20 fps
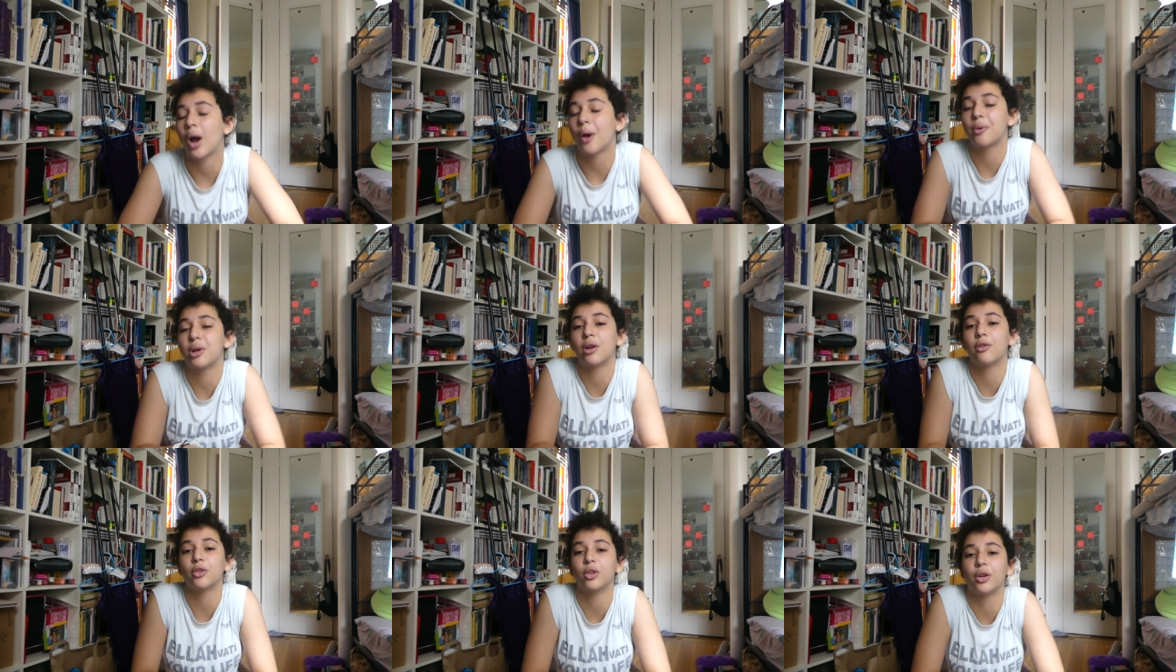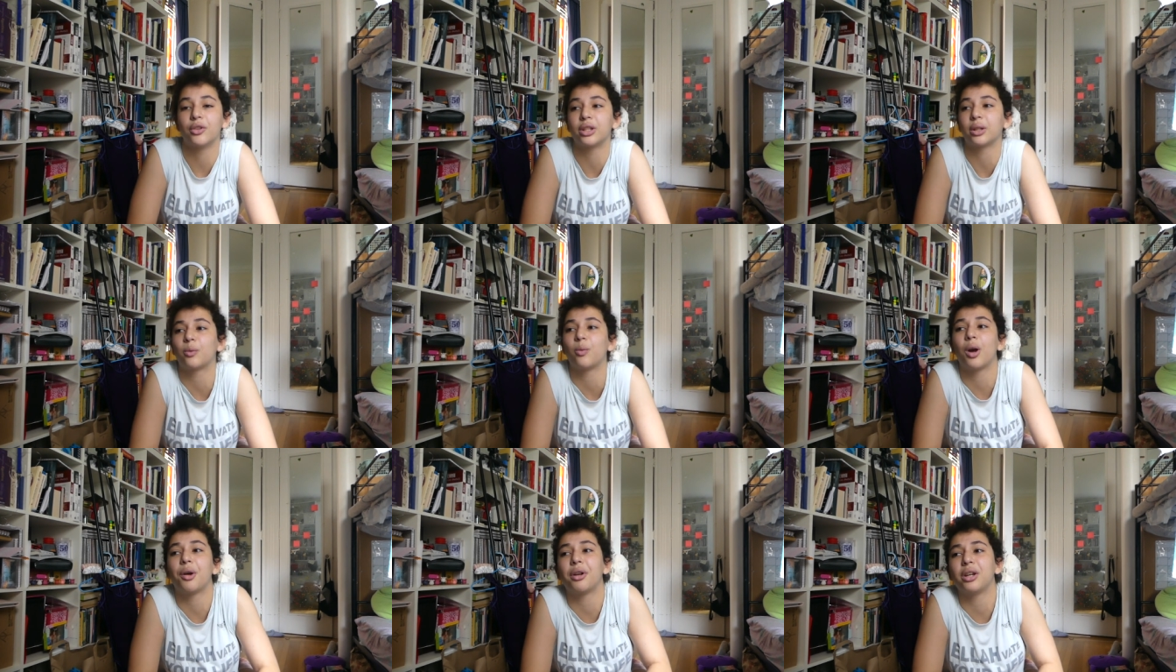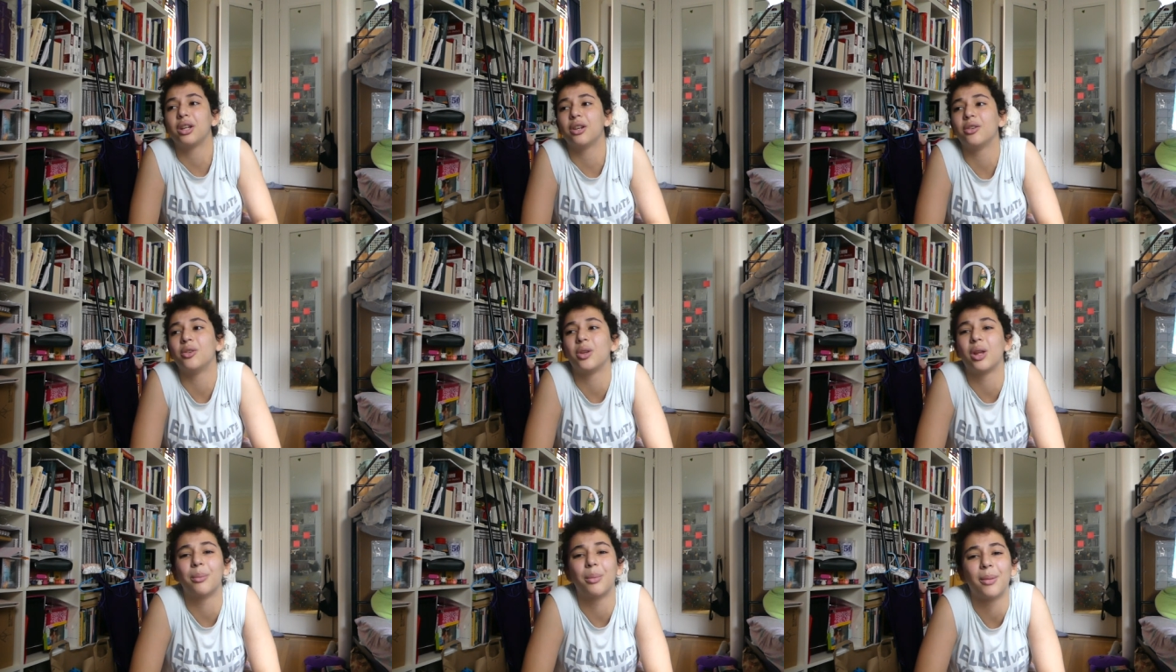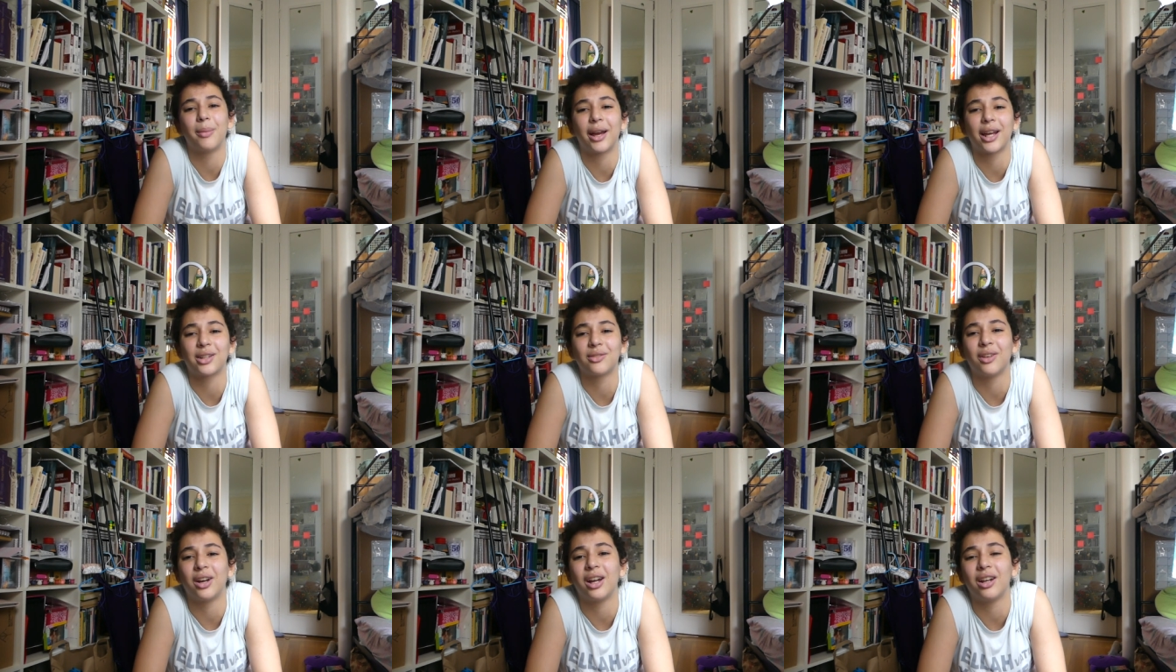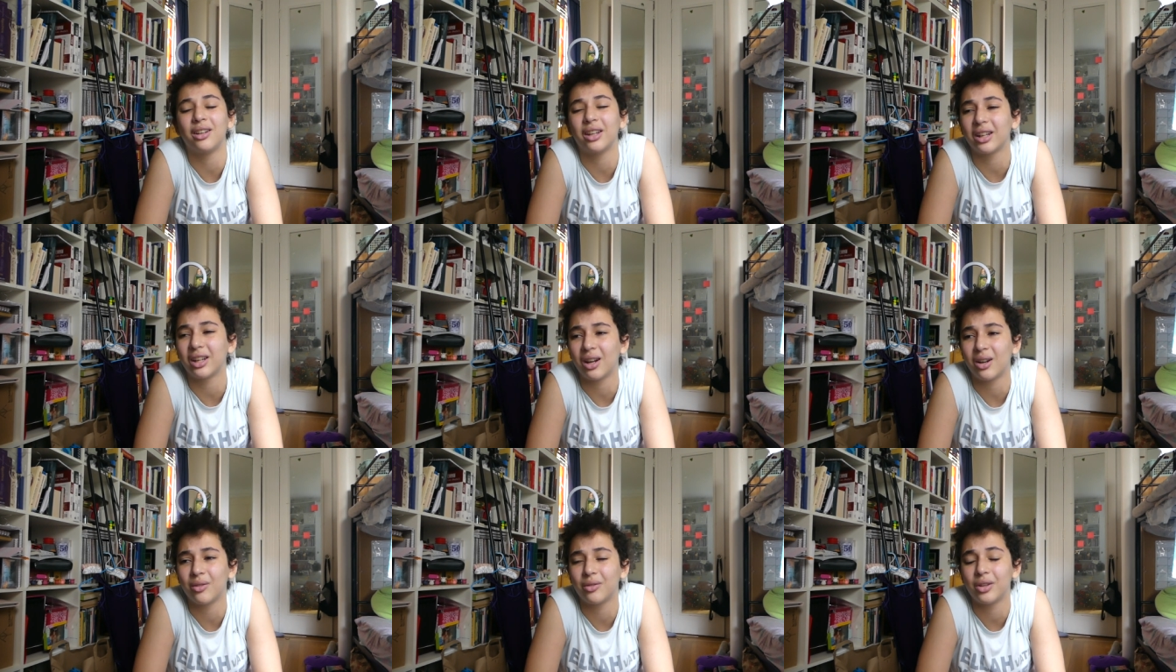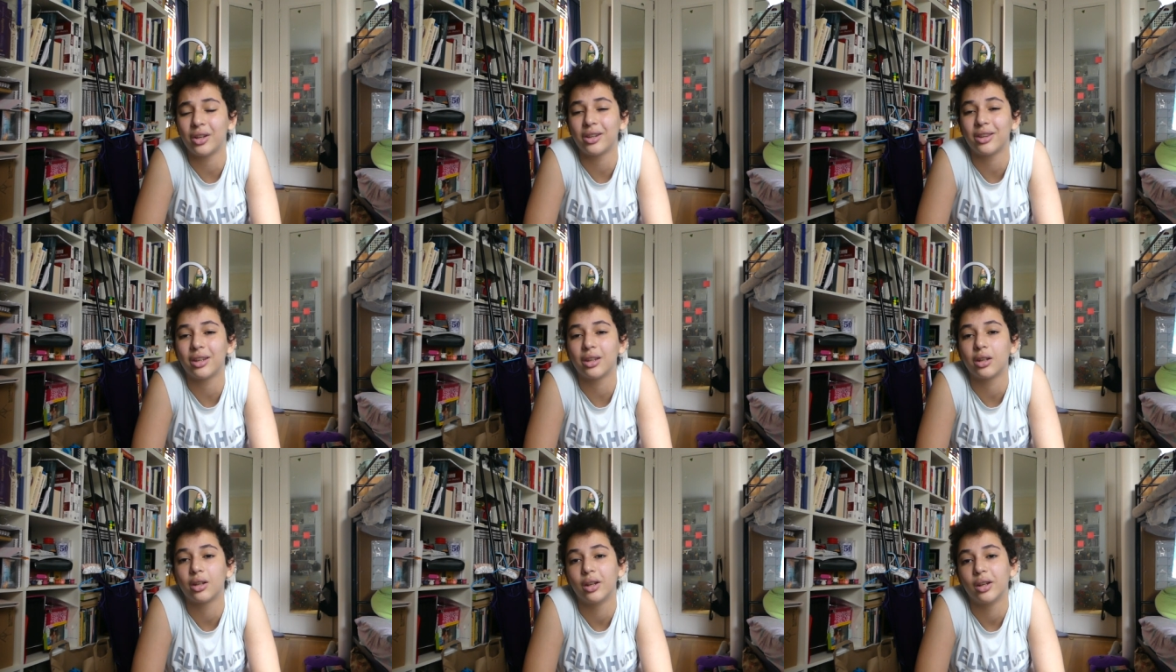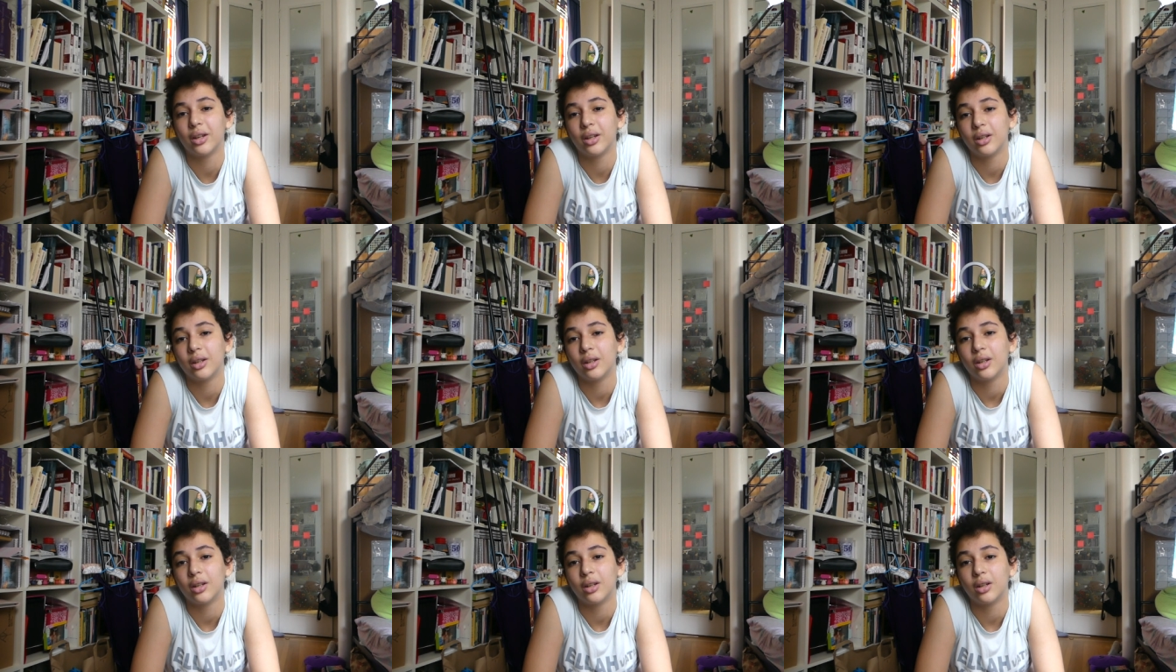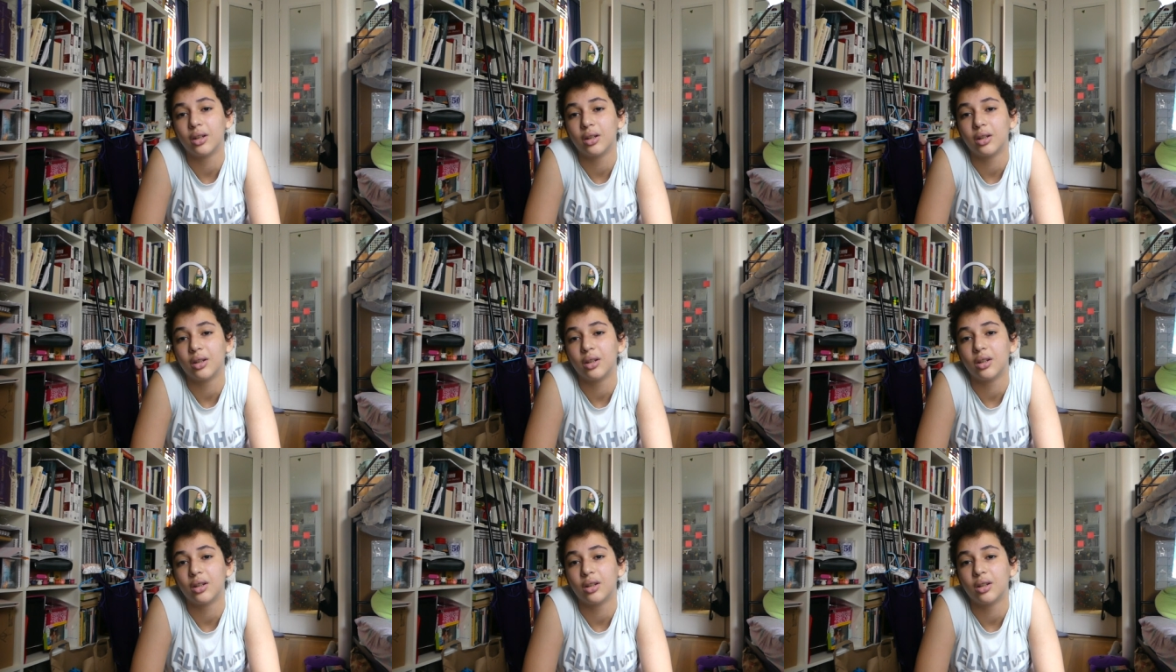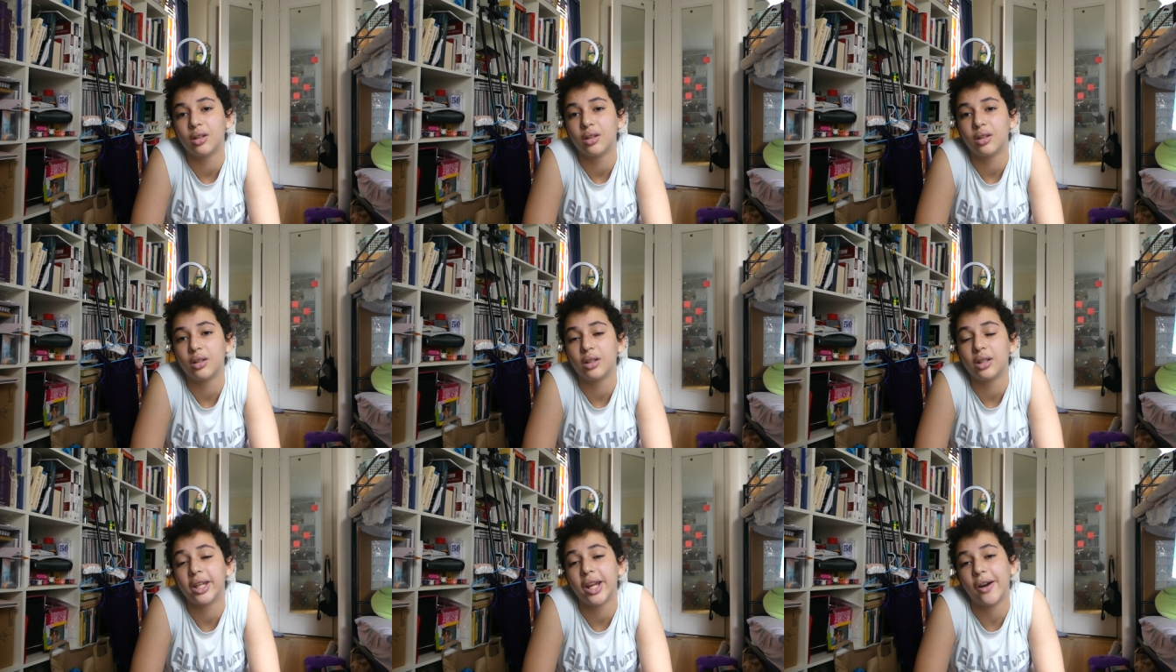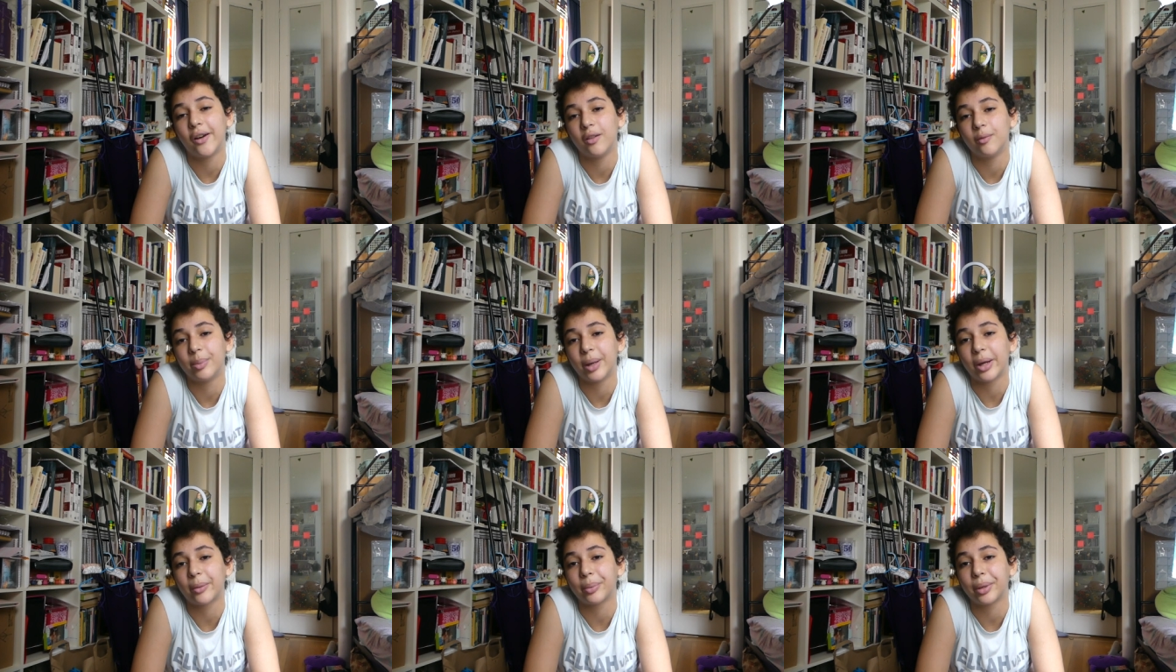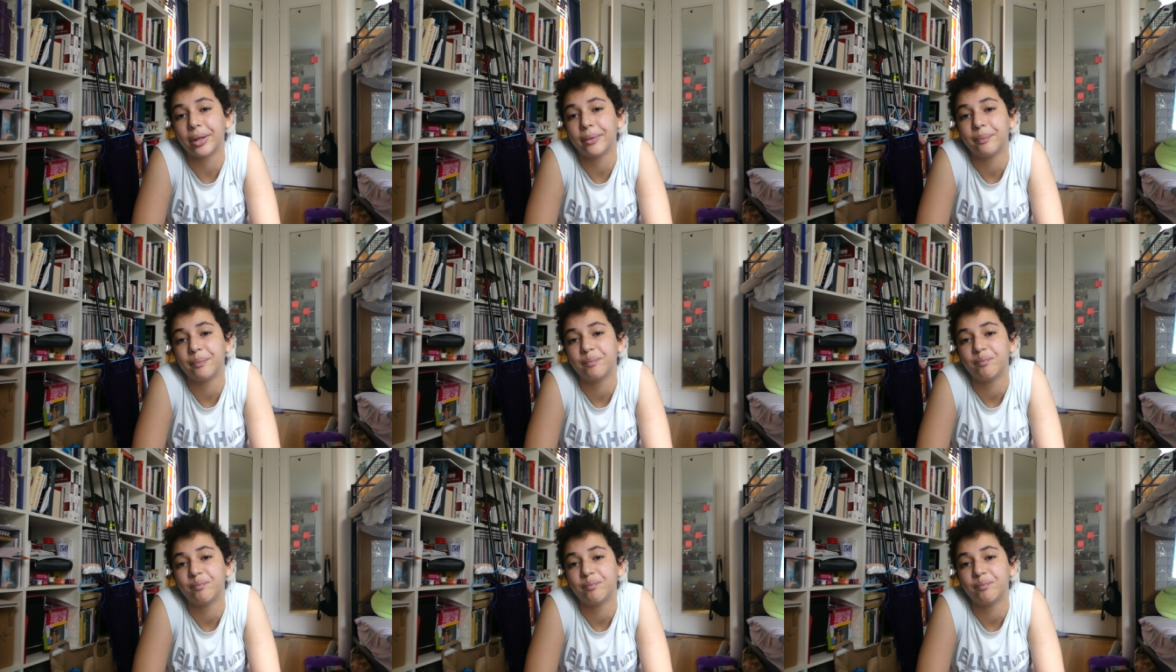I would never do it. I was like, why do I need to do that? My back's fine. Like, I don't feel anything. Now I have back pain.